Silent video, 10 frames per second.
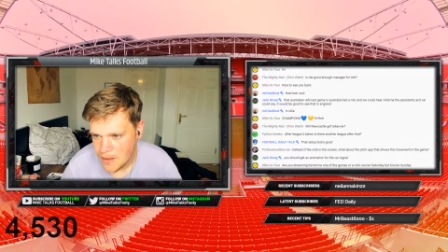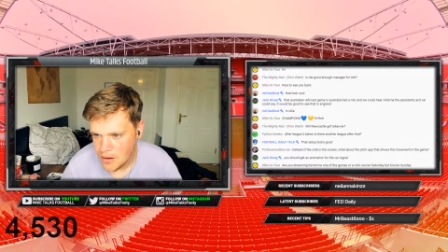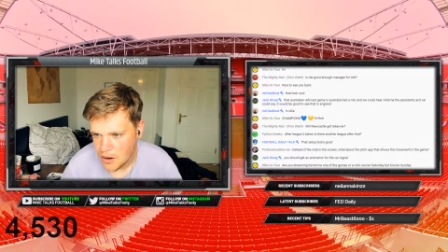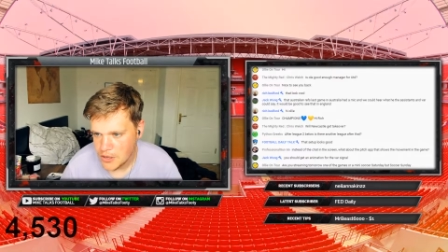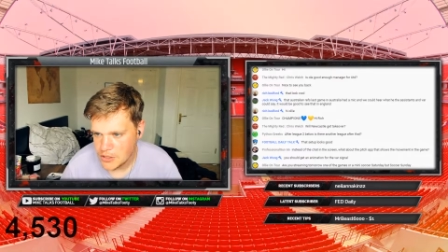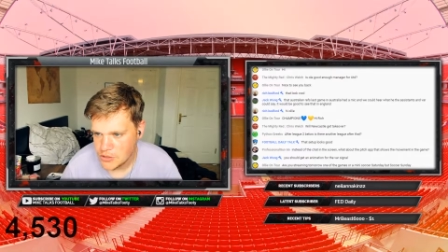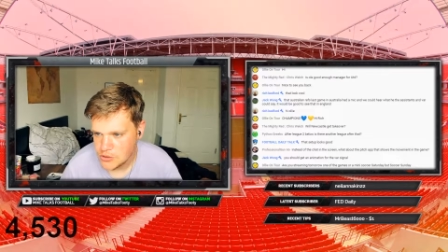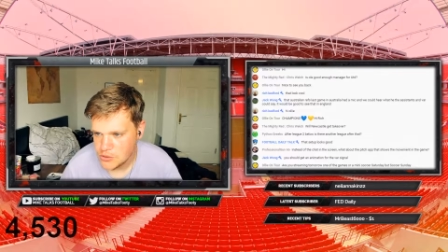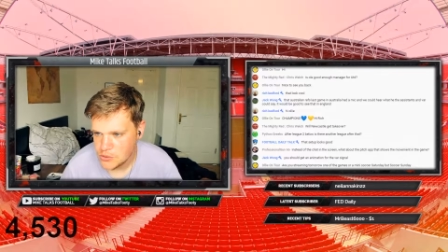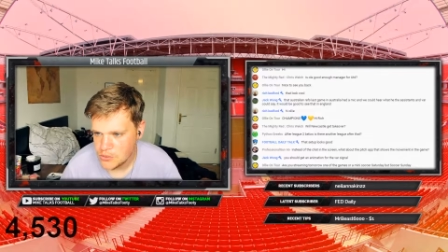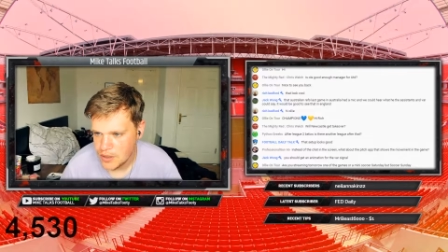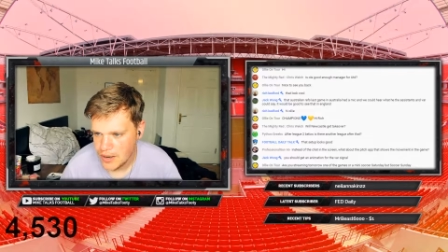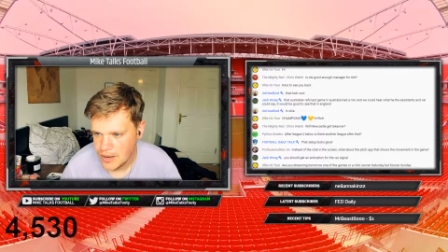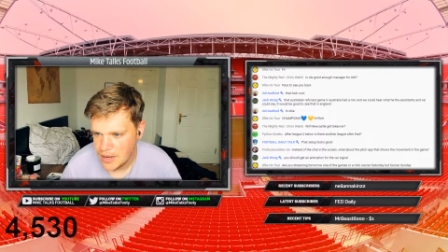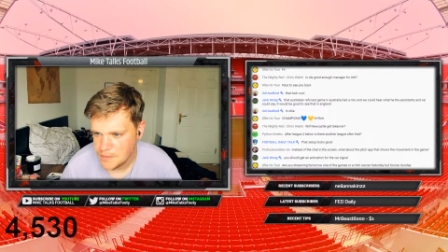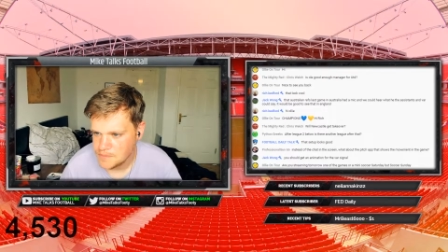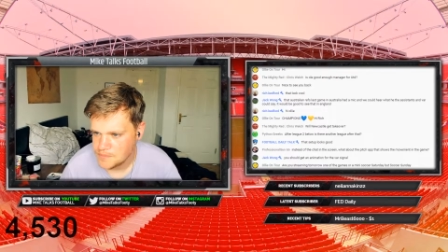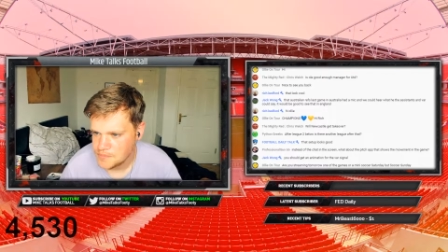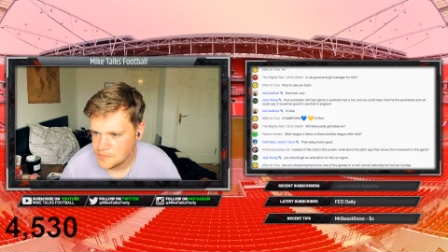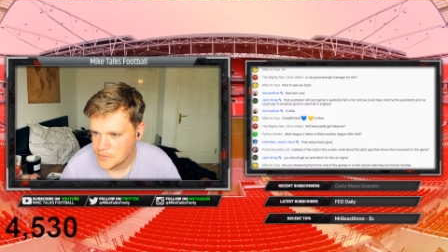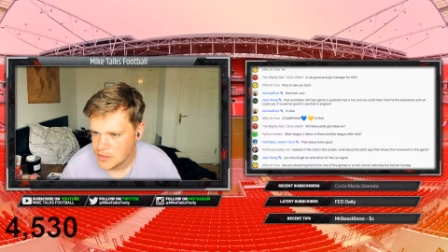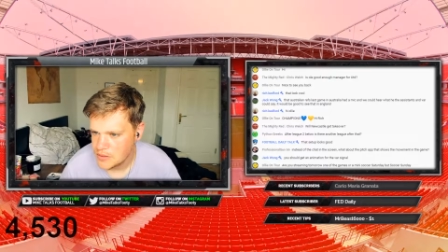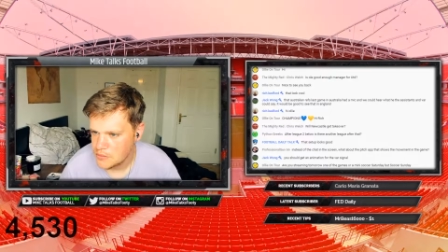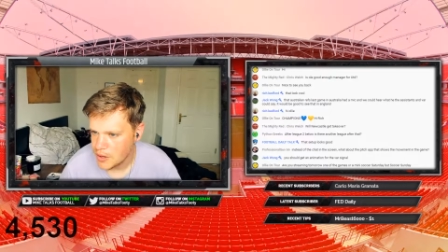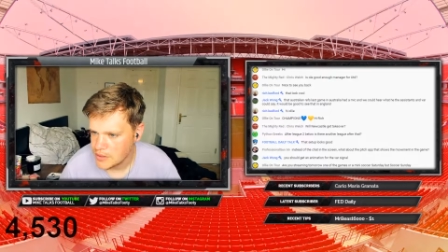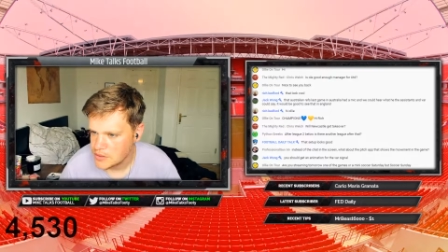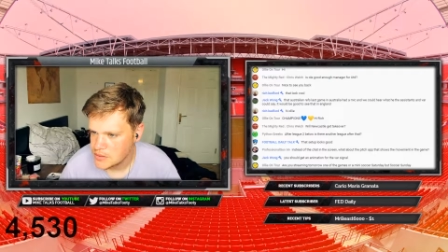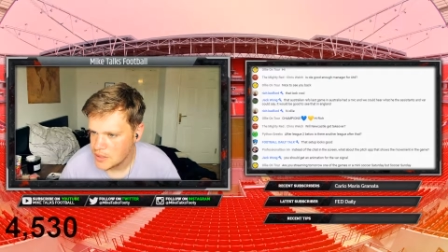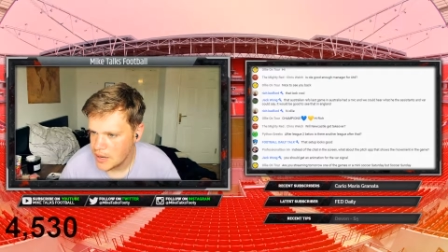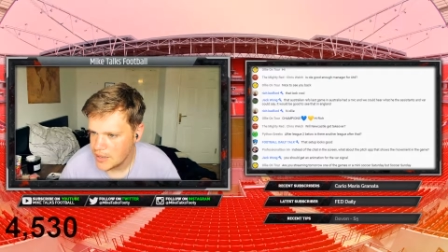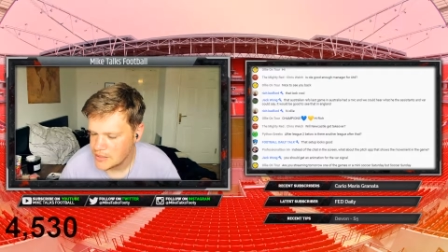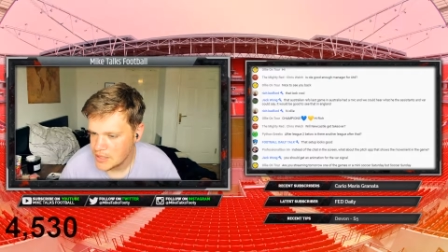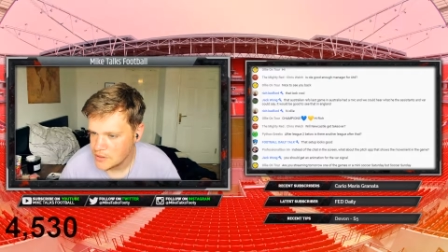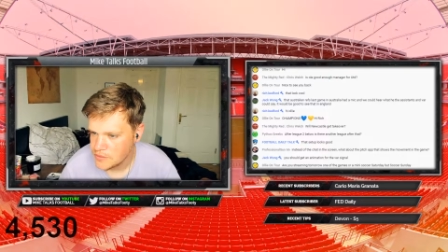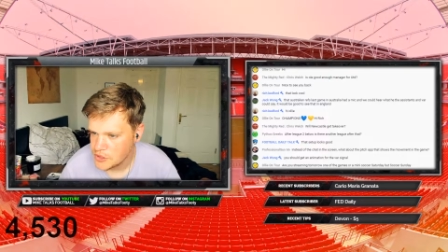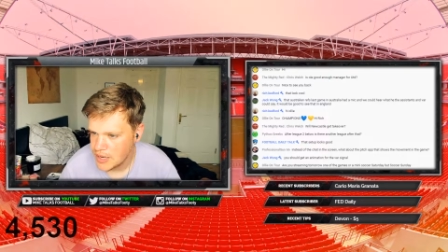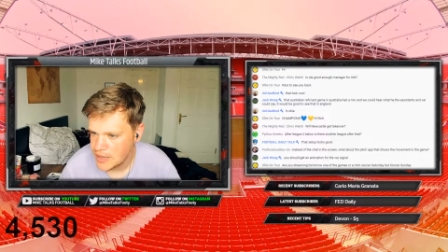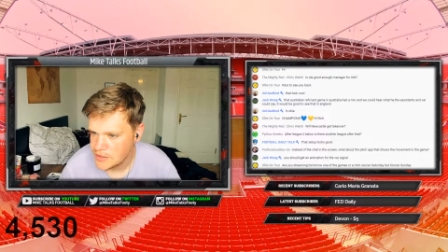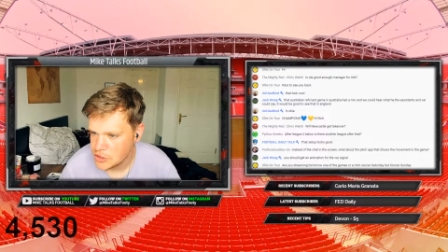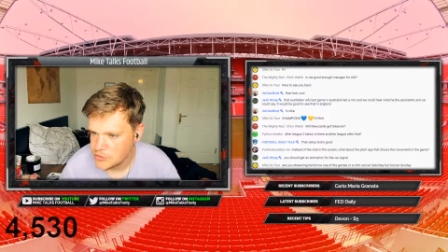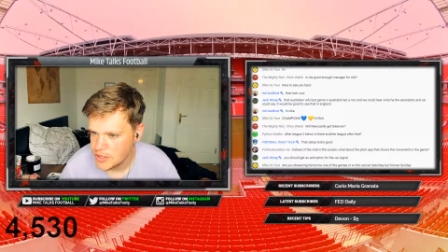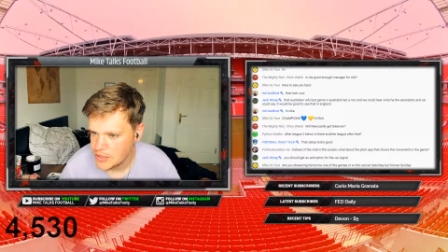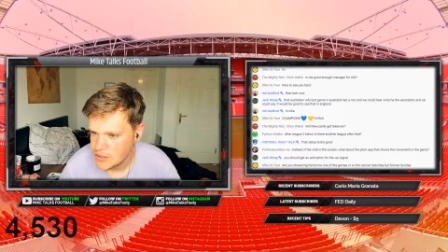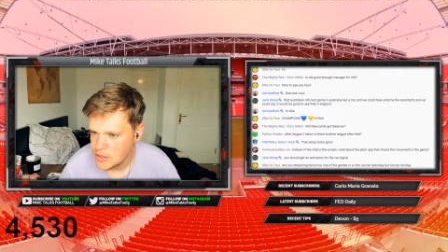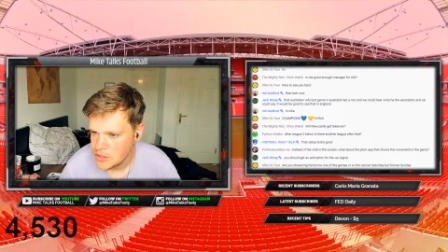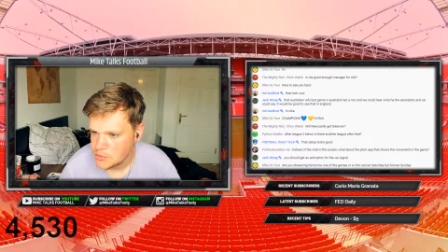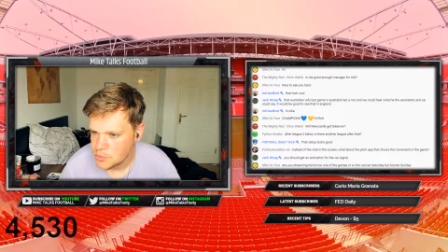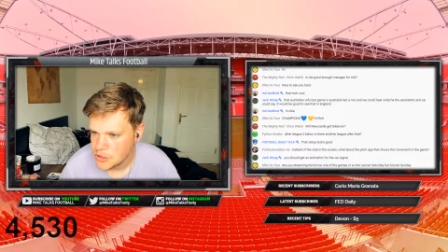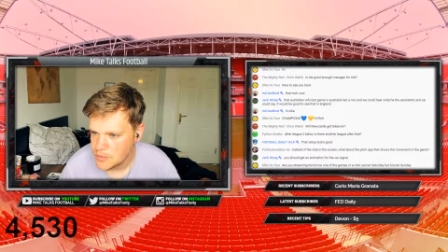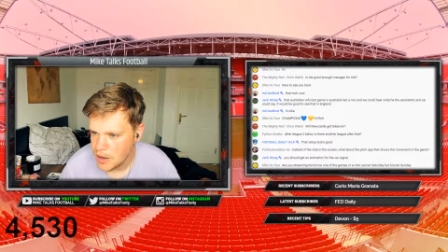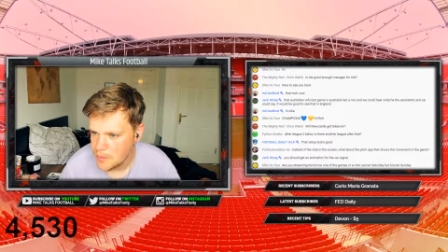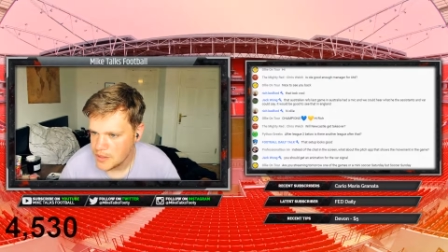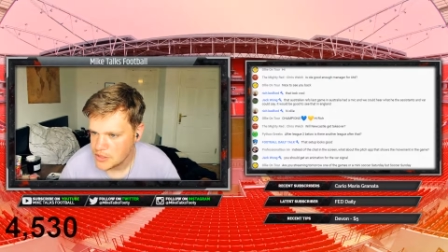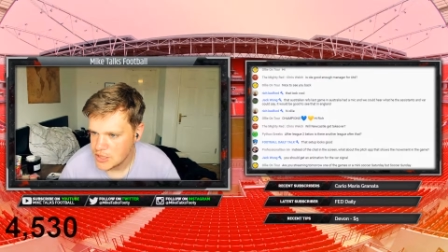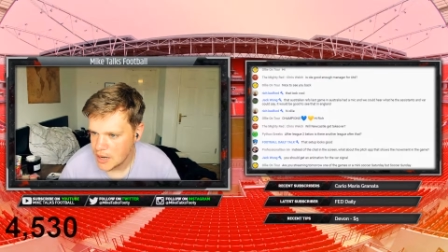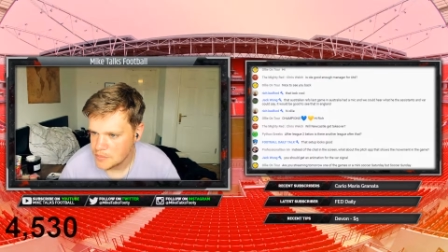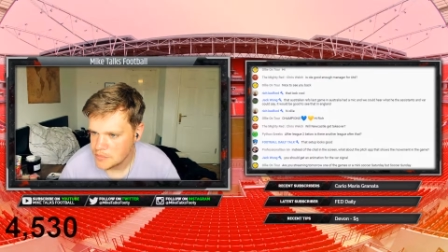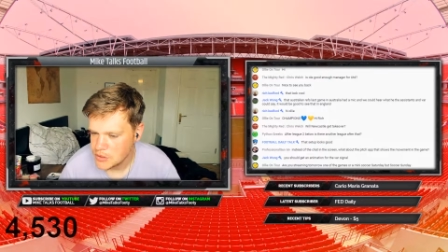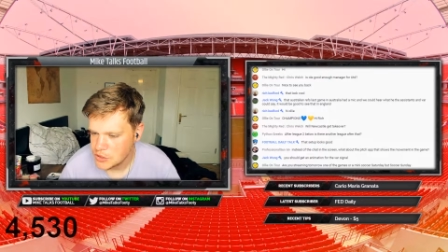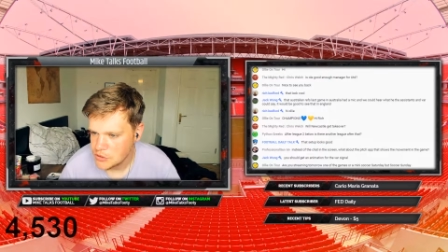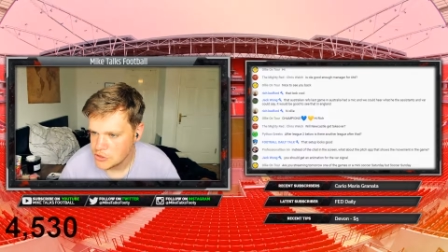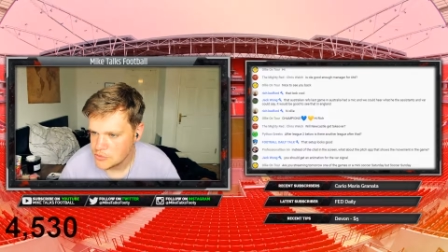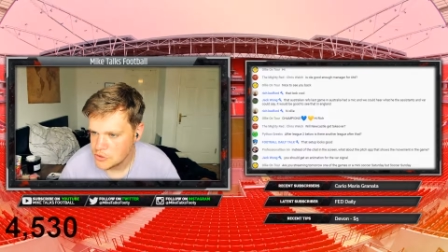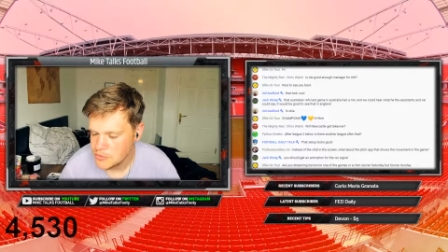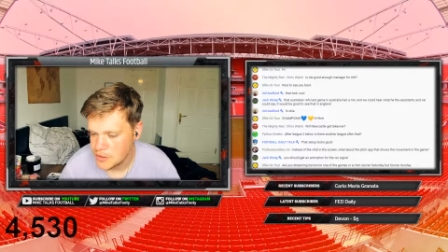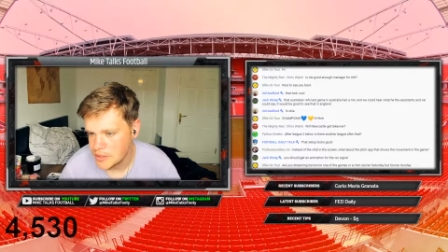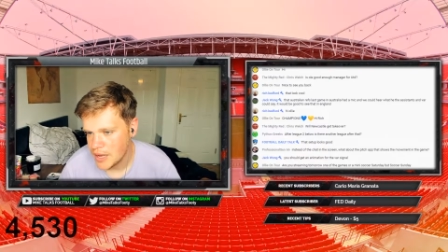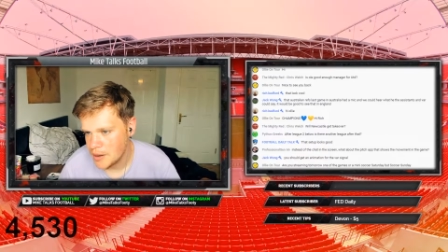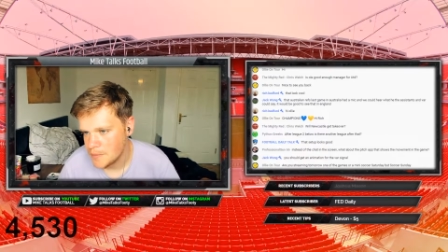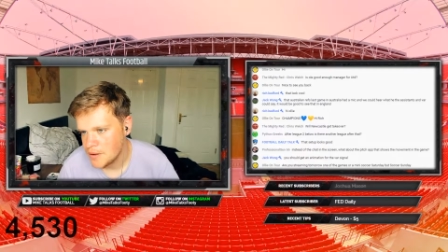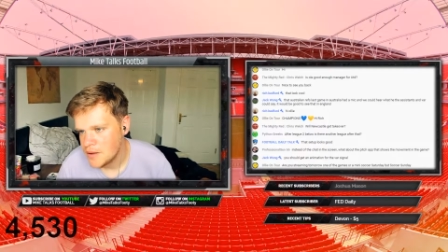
Are you right? Instead of a chat in the screen, what about a pitch chat that shows the movement in the game?